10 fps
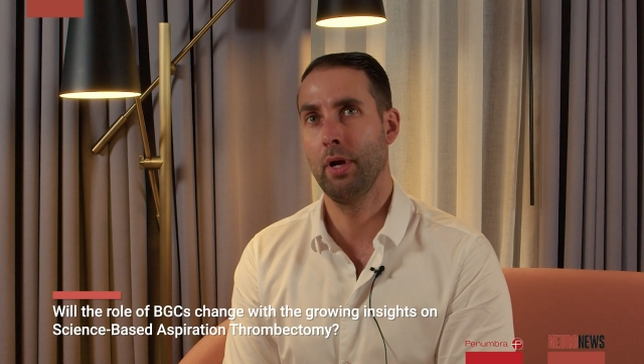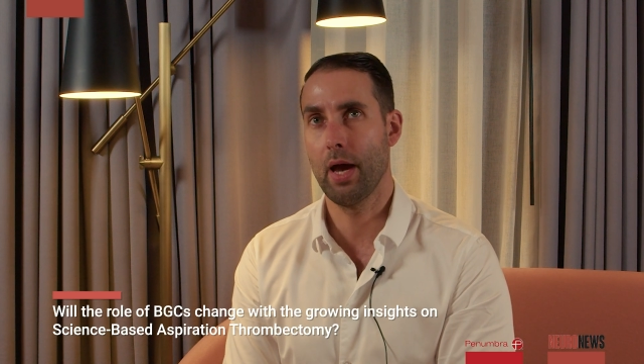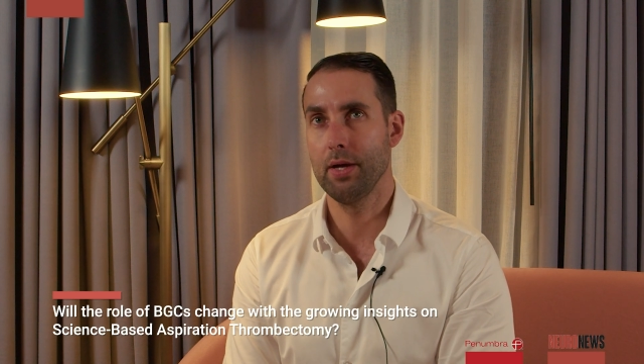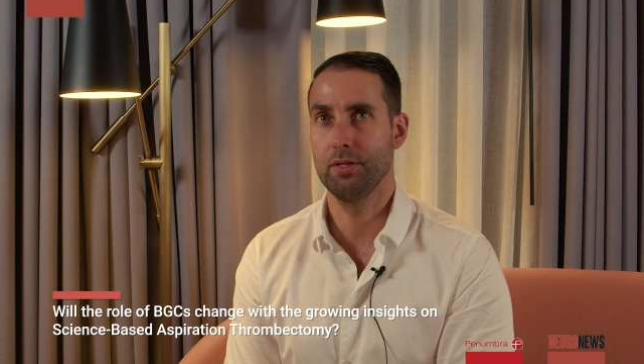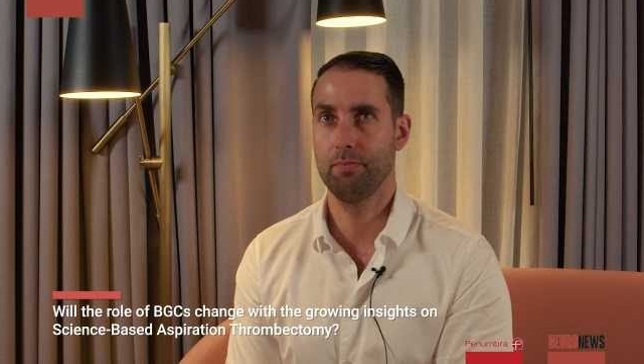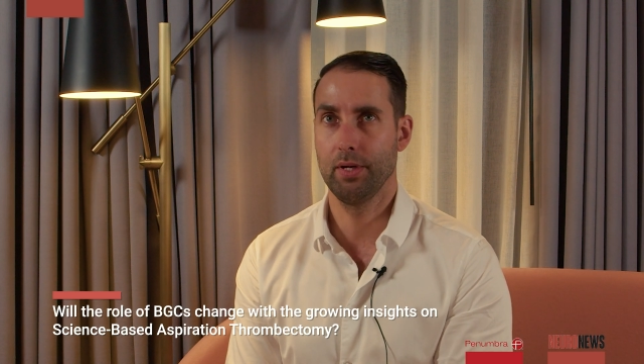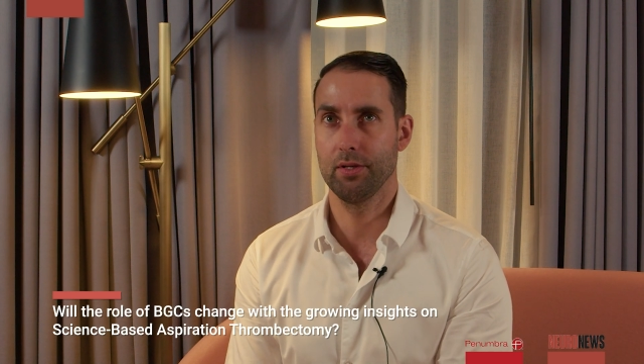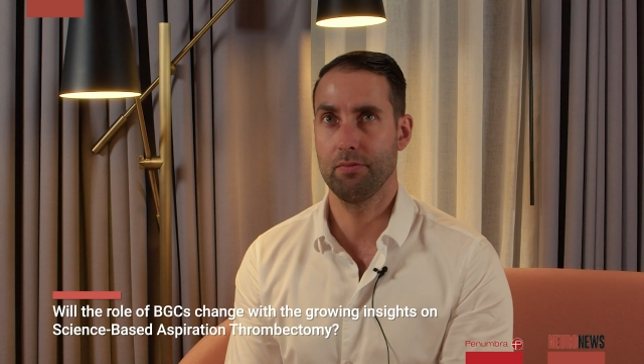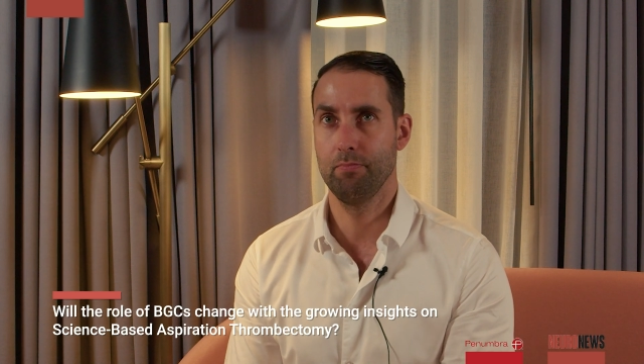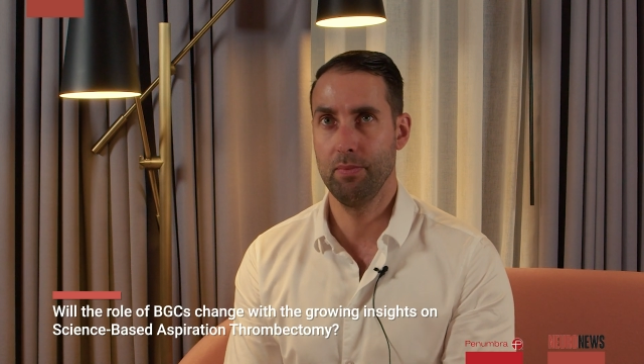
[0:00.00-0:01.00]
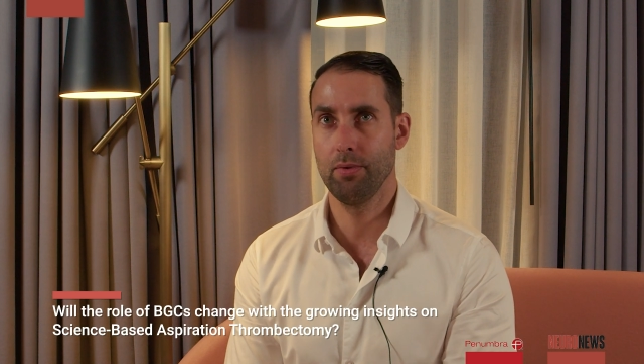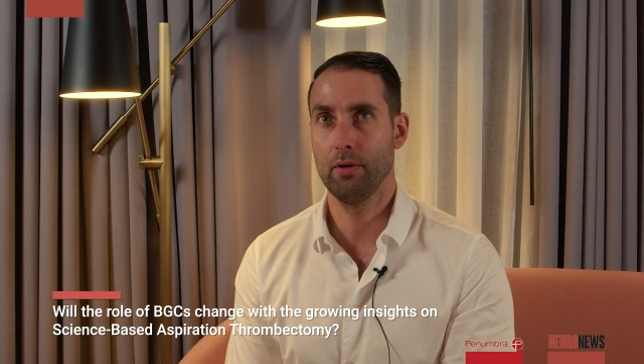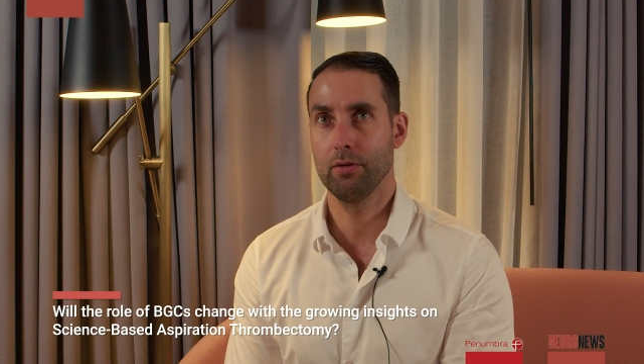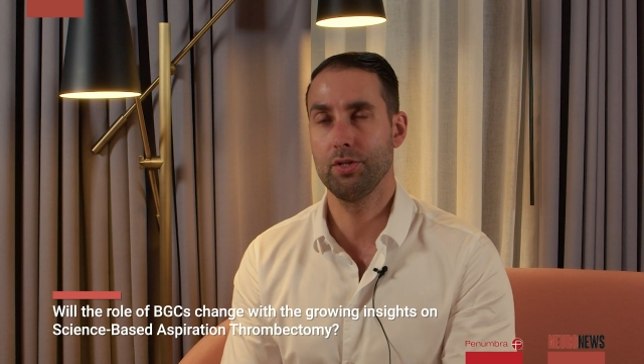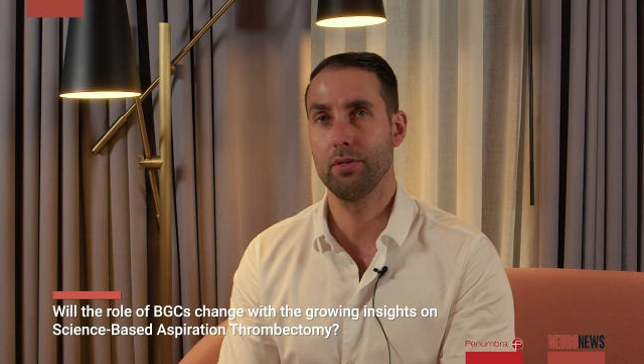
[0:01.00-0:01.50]
guides because people
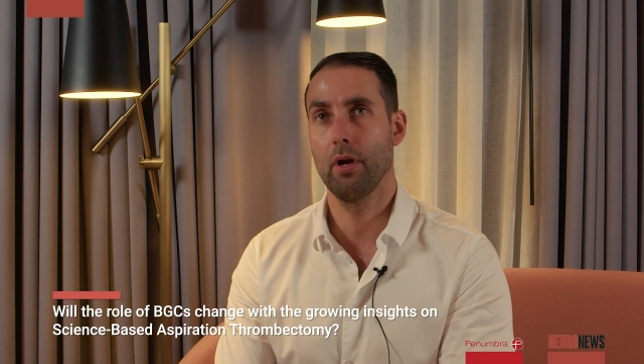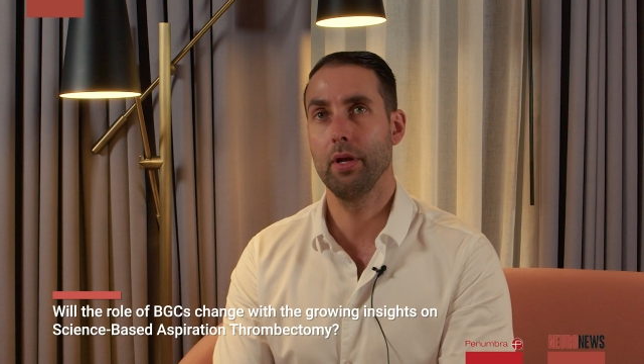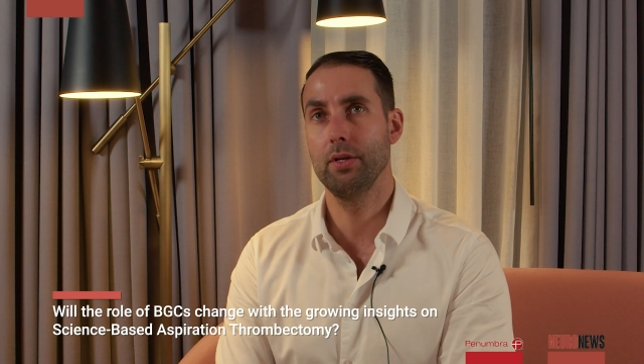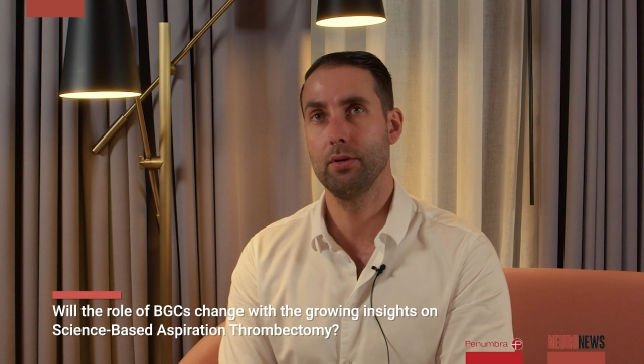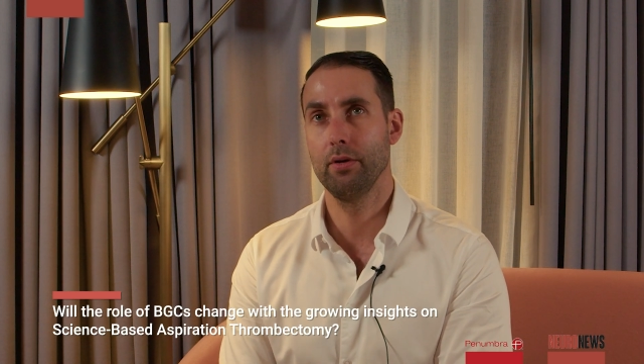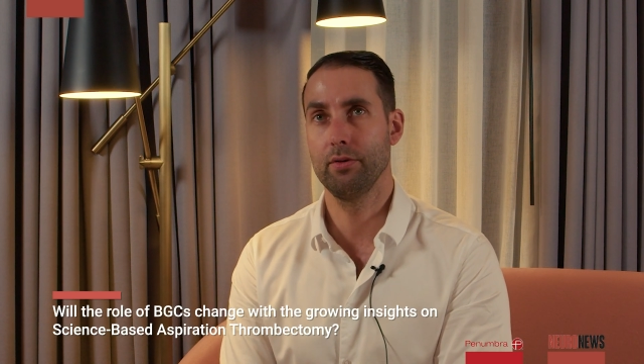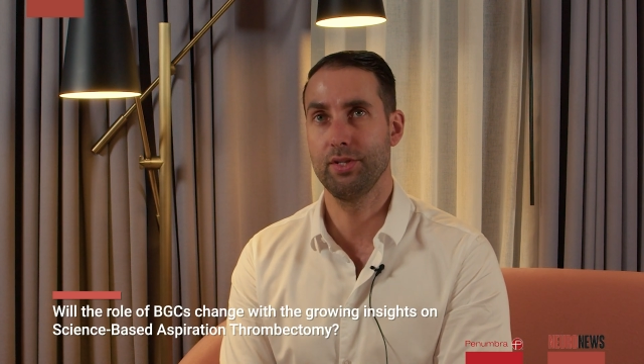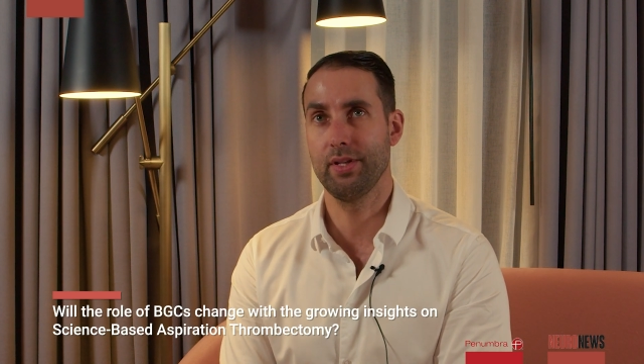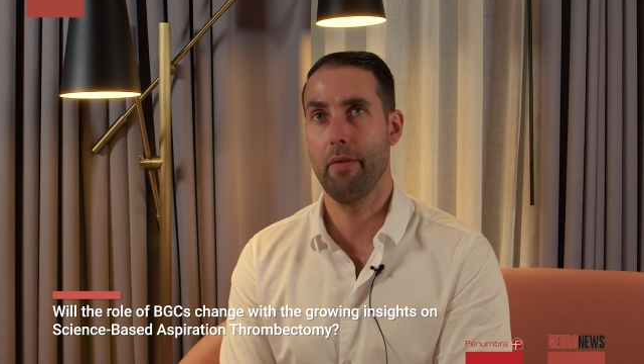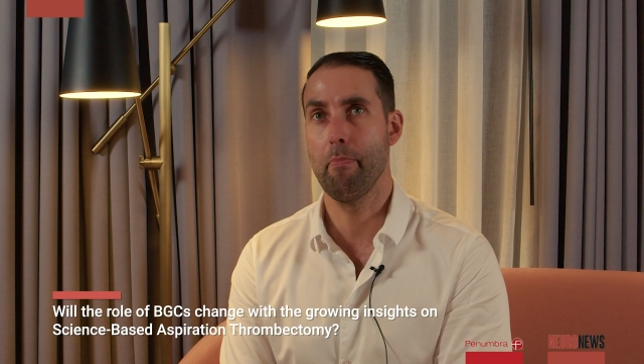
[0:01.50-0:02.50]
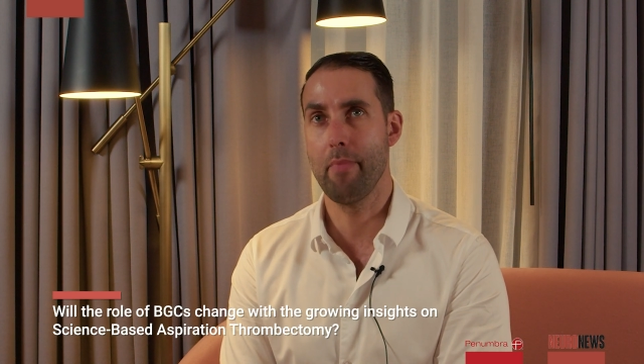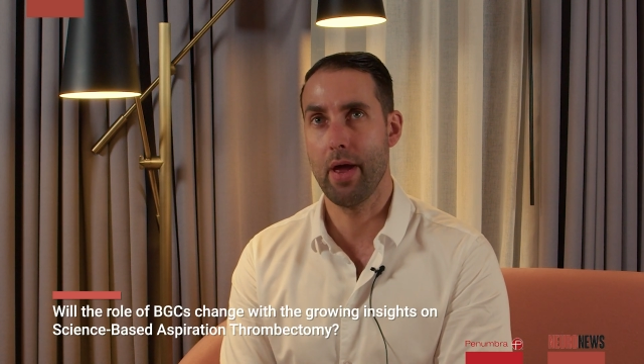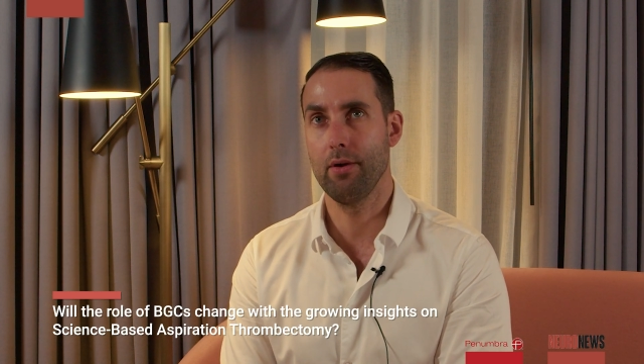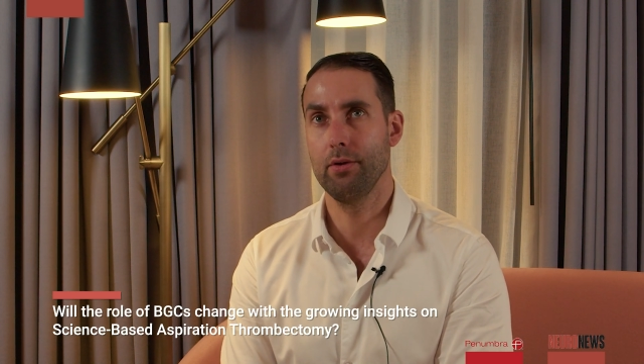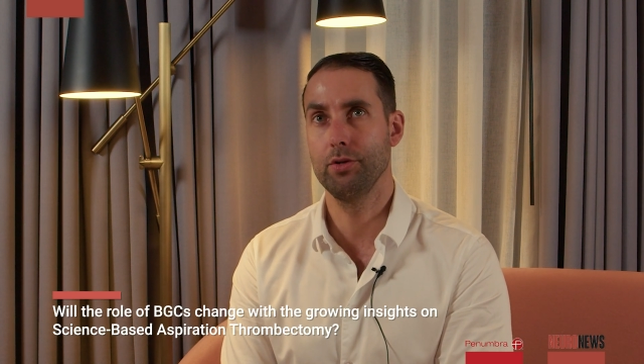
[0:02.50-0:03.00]
are starting to understand
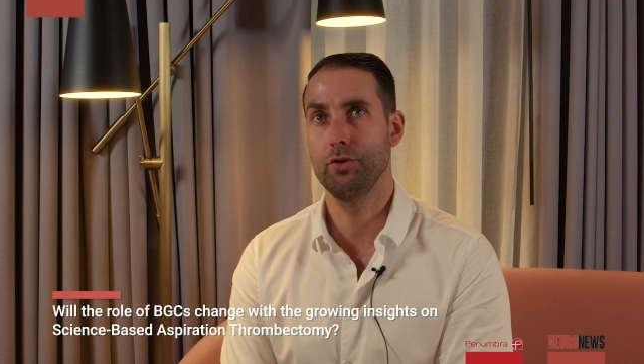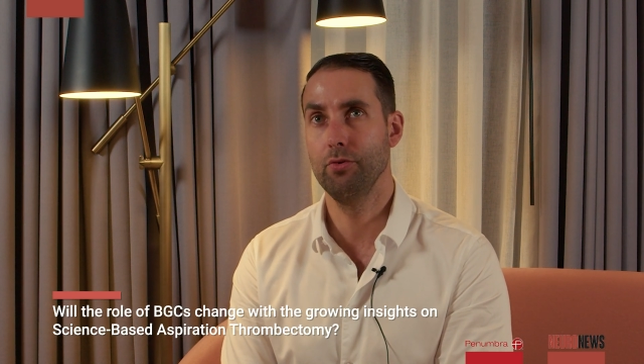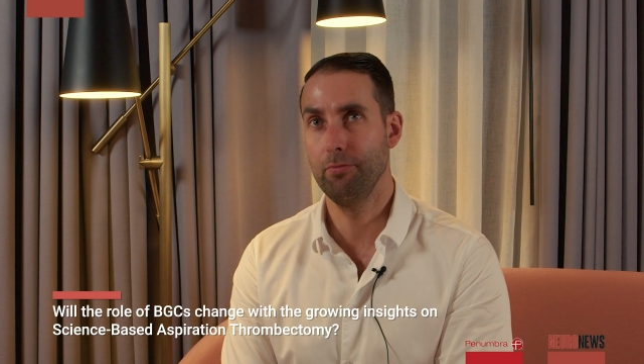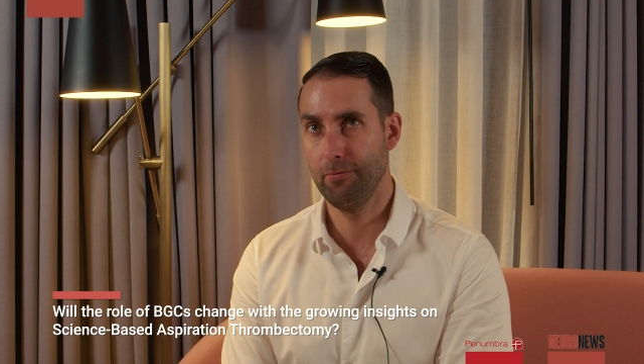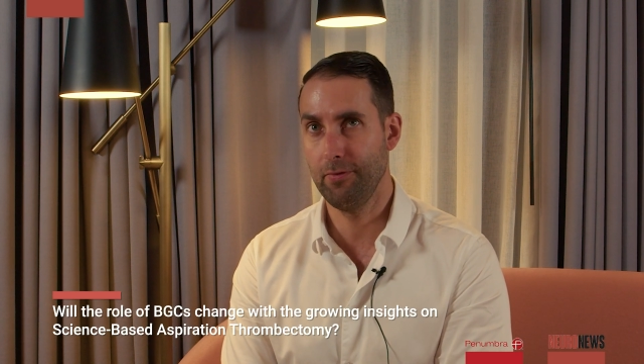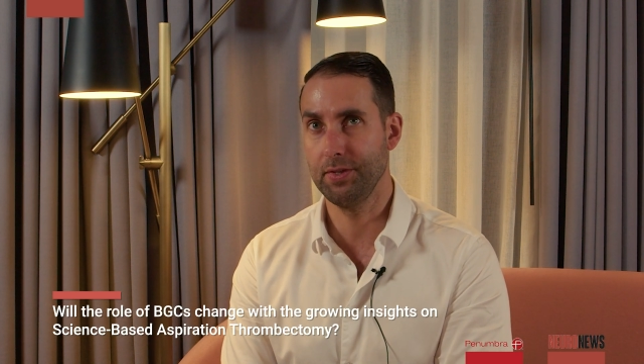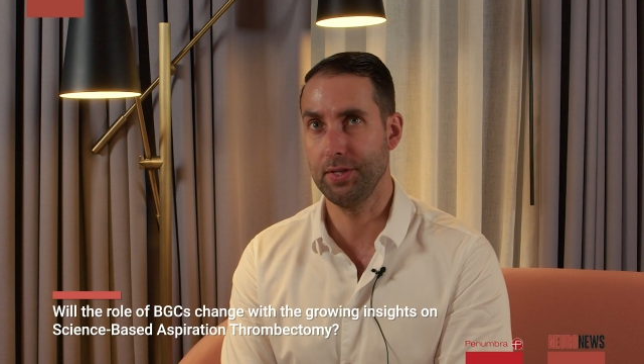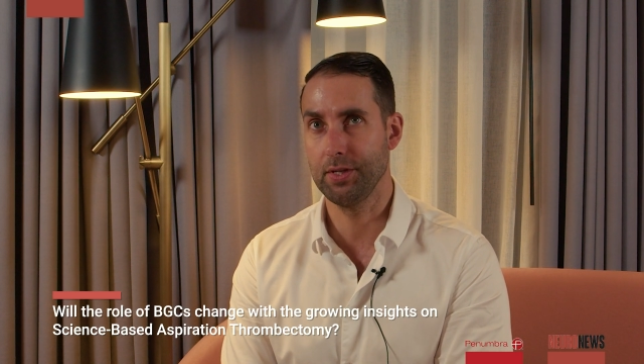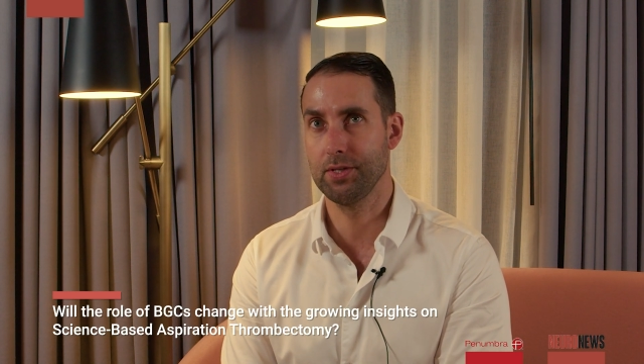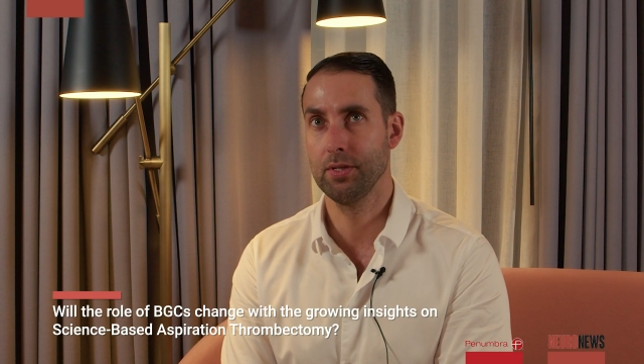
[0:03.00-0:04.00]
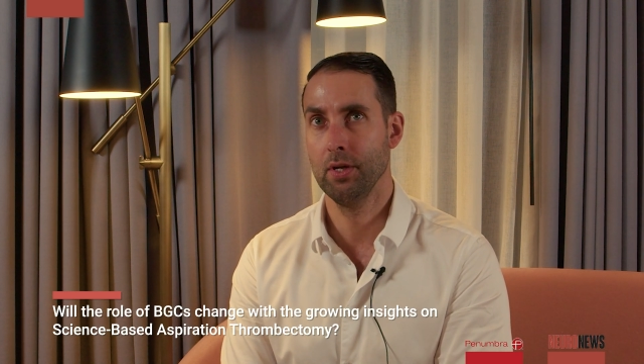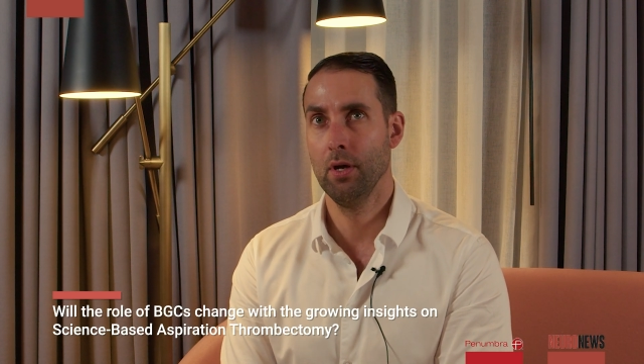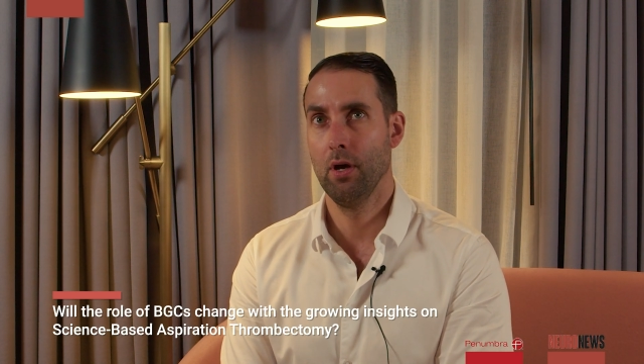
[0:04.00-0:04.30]
better the true physics